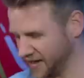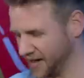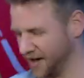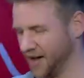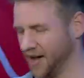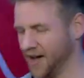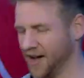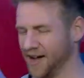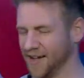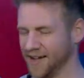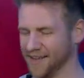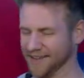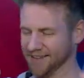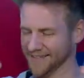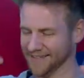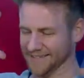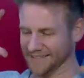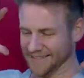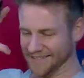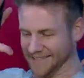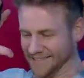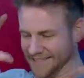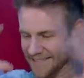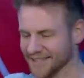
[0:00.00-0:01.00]
Ah,
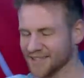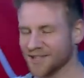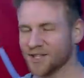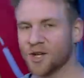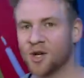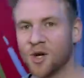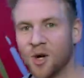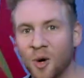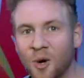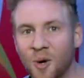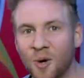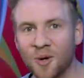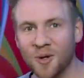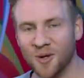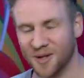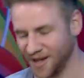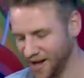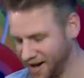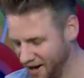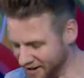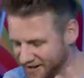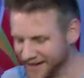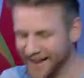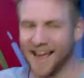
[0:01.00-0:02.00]

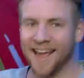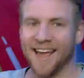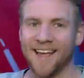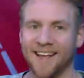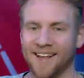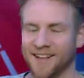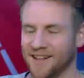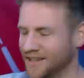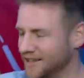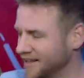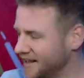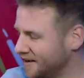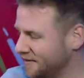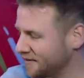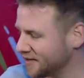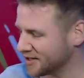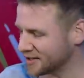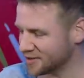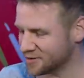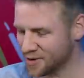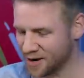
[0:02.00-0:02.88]
cool. Okay, love this